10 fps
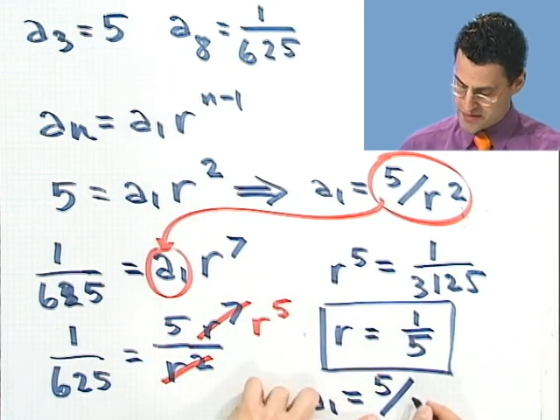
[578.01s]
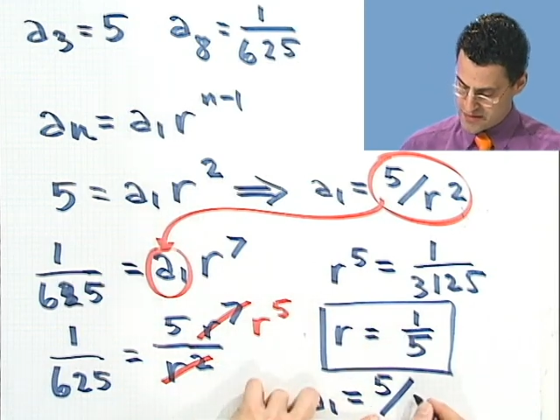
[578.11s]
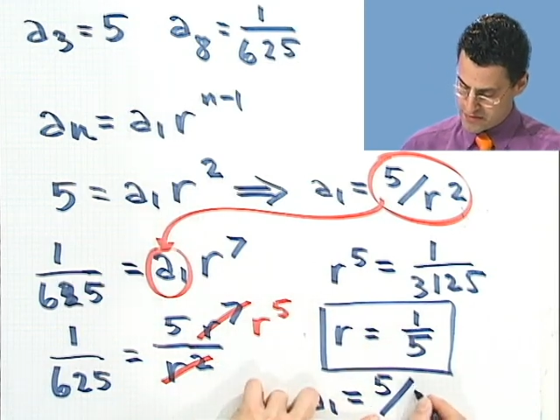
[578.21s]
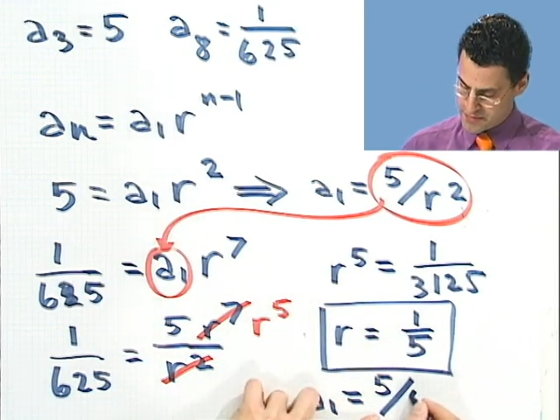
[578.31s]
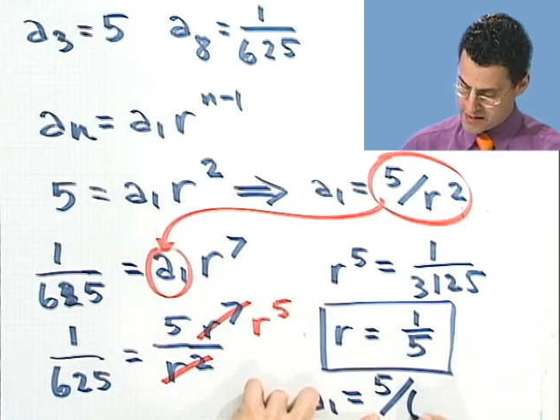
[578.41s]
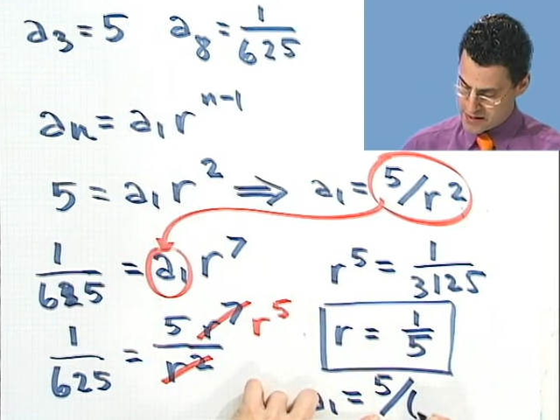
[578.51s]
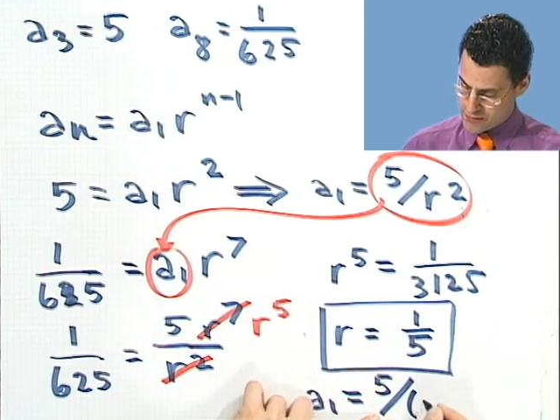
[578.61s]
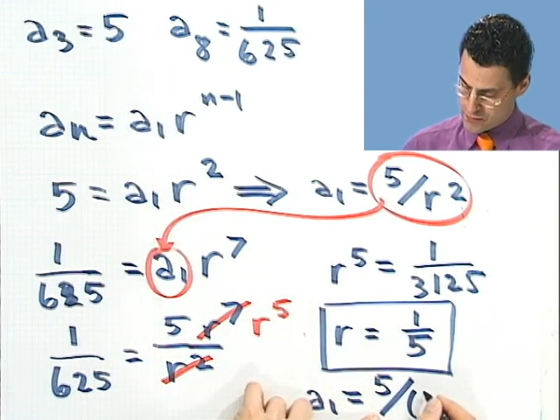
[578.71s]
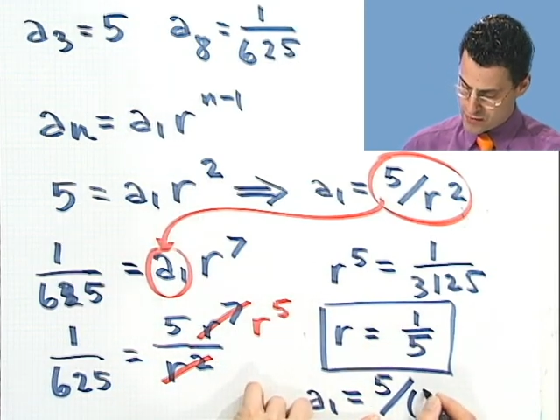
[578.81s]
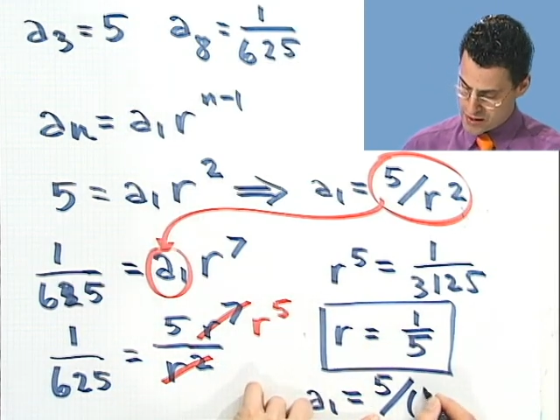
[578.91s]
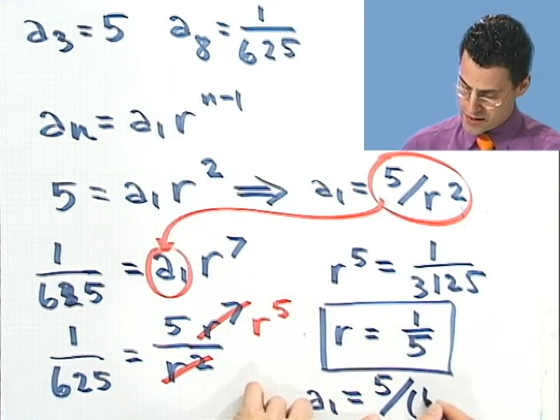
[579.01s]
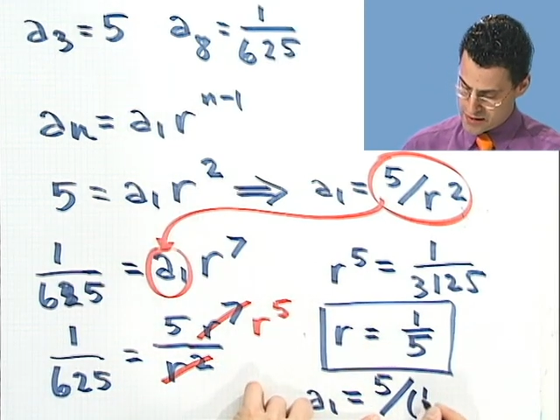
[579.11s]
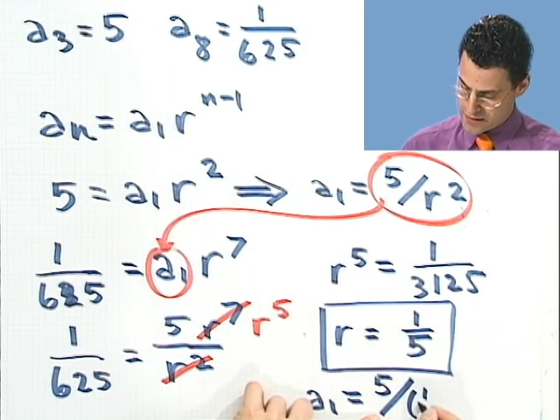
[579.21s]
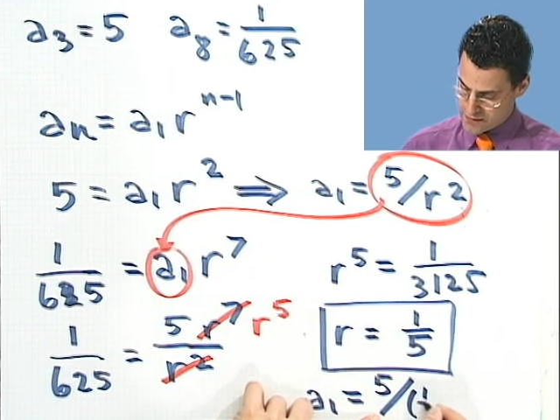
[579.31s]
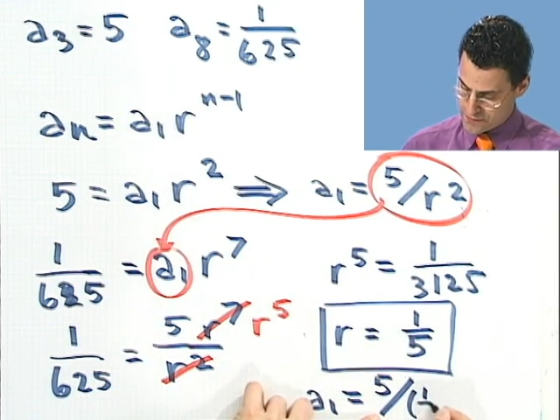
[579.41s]
So that would be
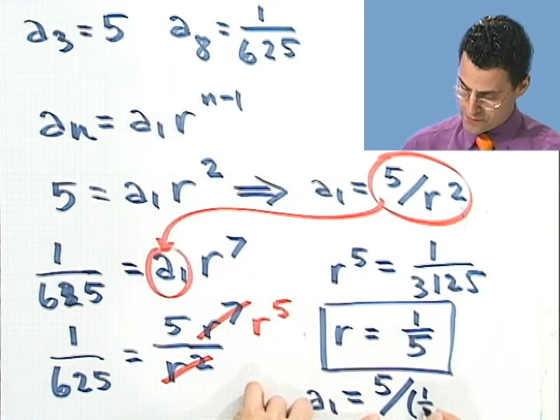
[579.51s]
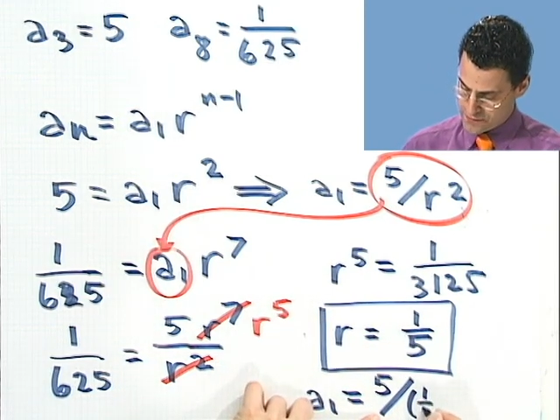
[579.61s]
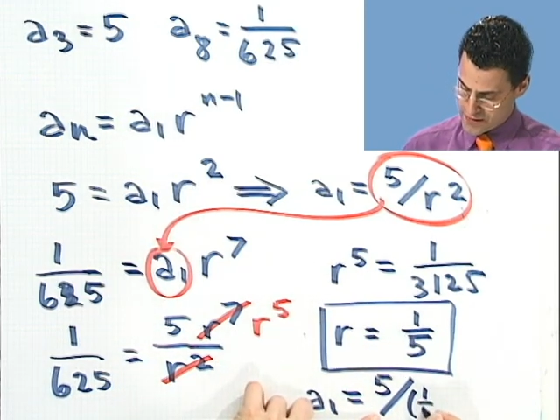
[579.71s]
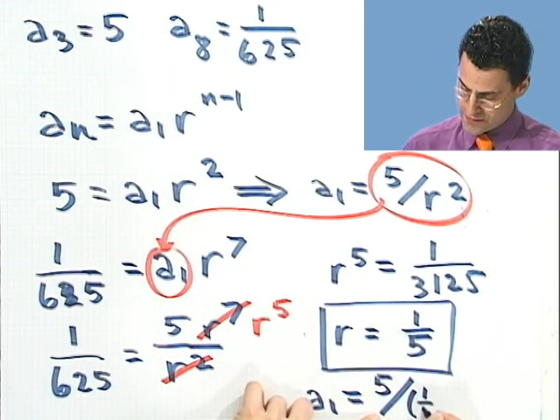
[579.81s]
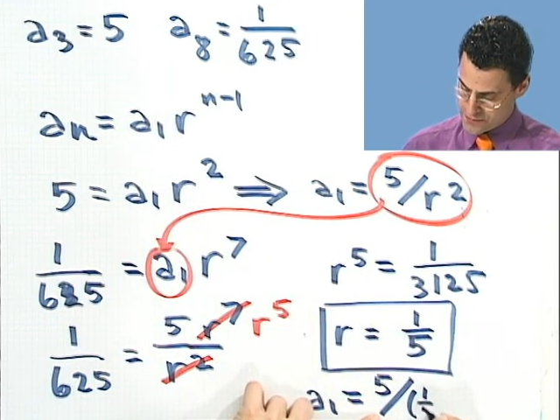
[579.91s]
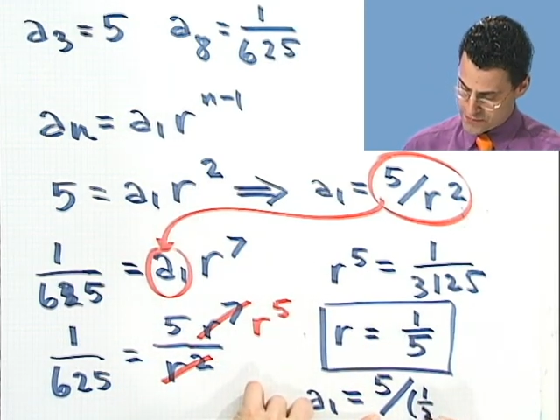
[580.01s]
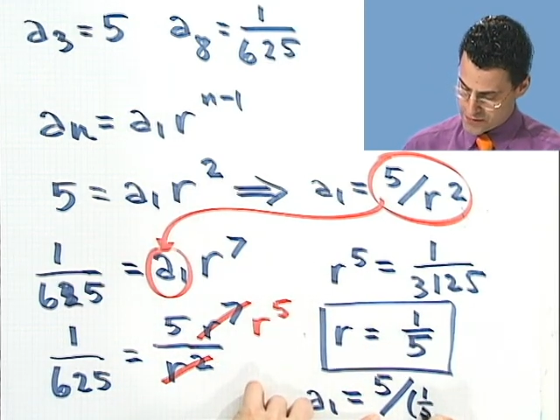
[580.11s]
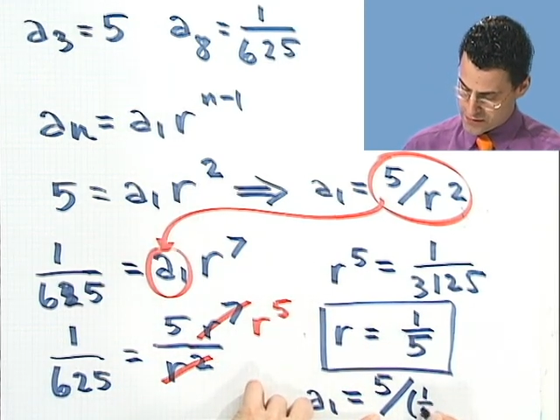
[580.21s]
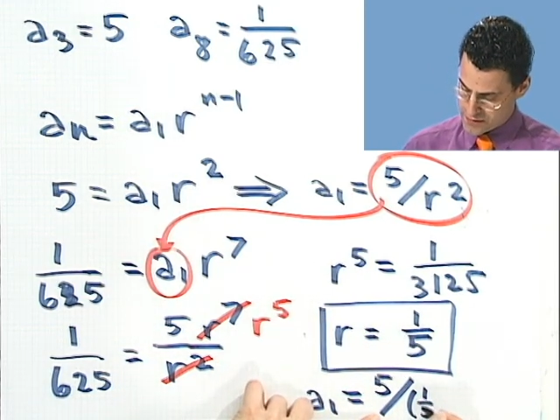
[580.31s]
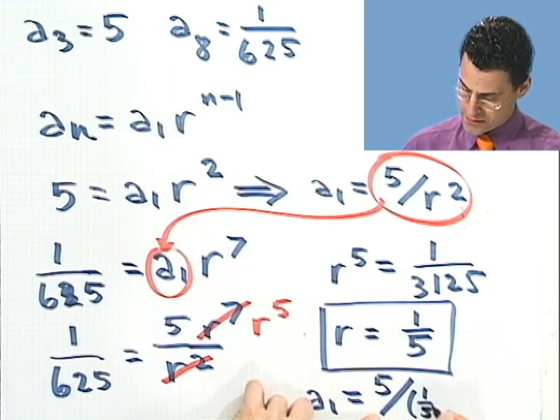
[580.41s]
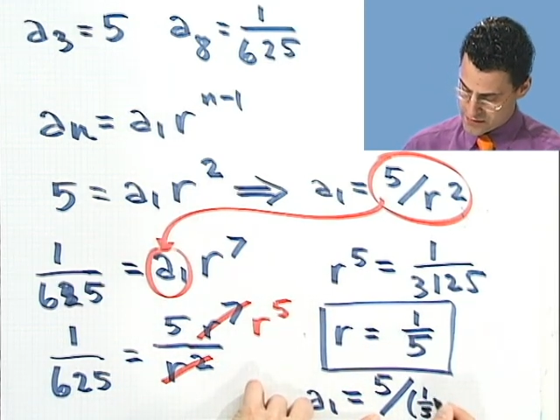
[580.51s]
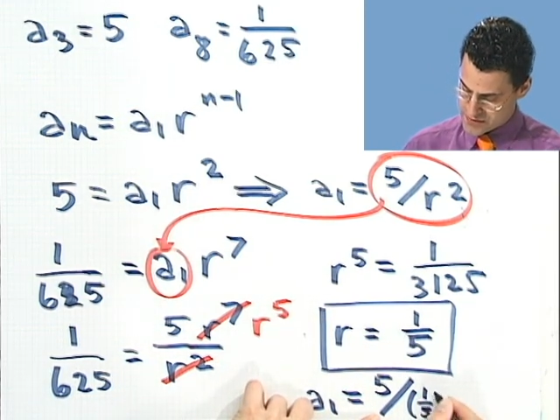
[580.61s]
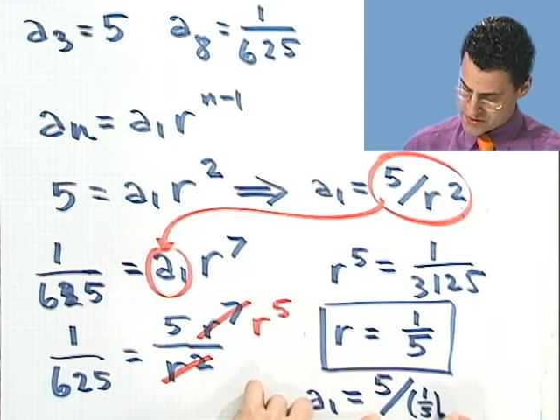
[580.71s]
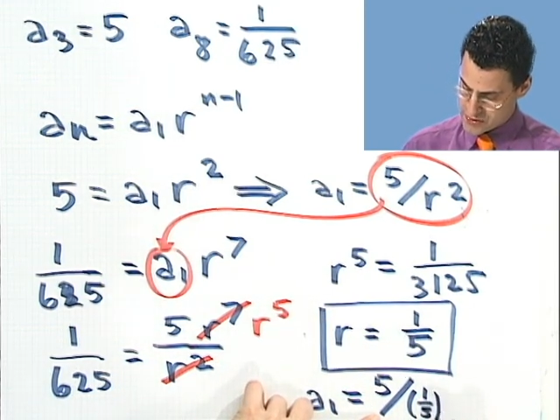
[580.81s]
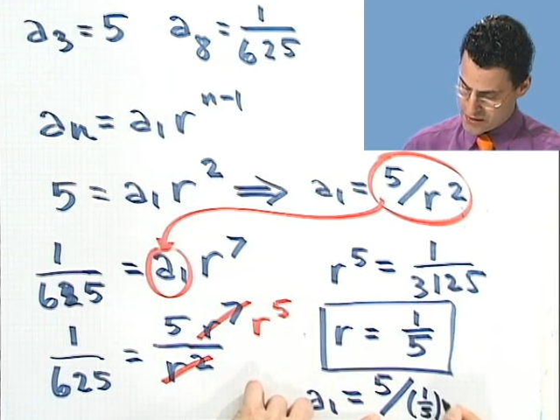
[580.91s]
1 fifth
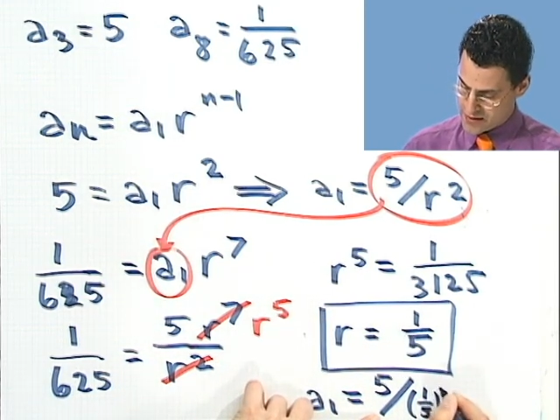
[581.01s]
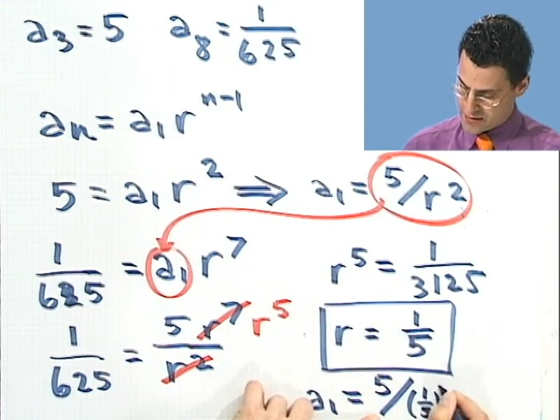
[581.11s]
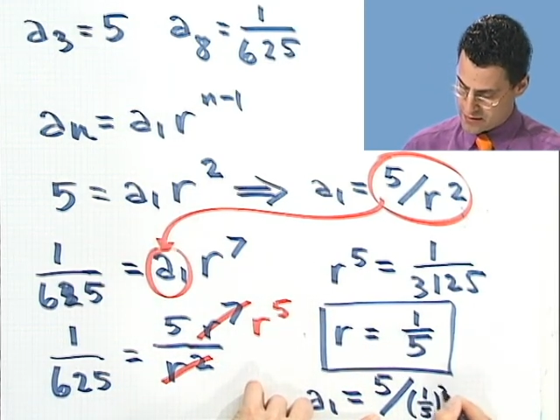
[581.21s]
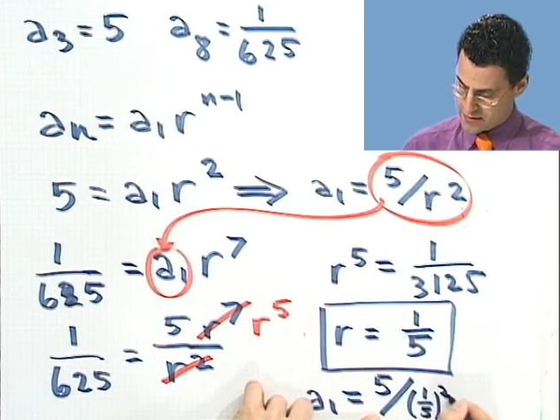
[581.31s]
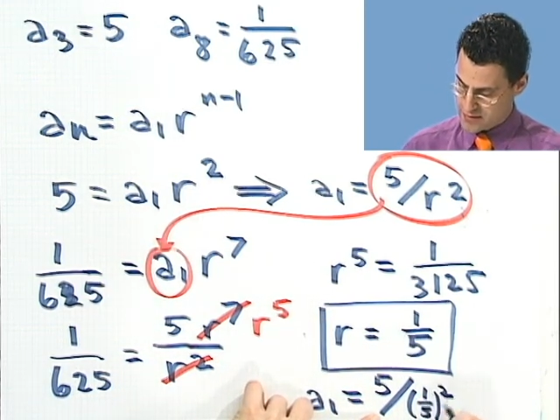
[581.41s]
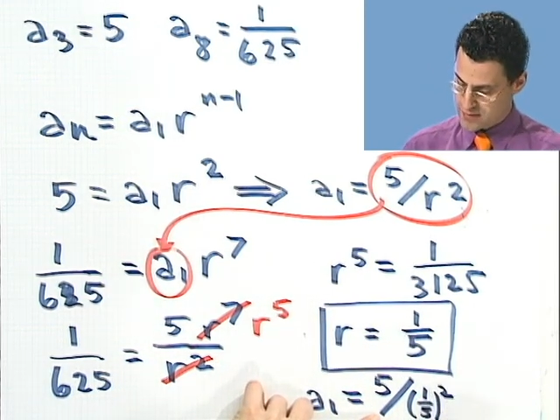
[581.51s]
squared.